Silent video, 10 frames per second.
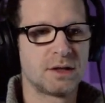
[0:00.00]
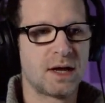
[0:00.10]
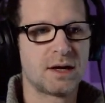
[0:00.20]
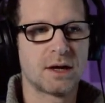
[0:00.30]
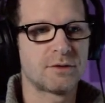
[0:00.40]

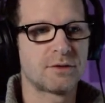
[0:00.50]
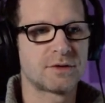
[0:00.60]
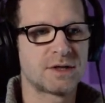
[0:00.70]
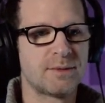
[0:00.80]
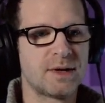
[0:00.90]
any other of the
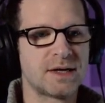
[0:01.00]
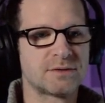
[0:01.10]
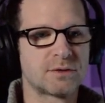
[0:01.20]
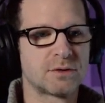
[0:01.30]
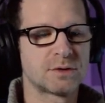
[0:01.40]
templates,
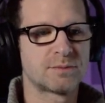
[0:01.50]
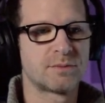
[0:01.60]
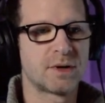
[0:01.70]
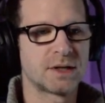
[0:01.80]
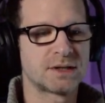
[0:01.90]
of course,
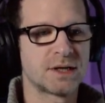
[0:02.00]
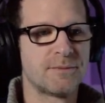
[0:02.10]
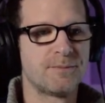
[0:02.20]
but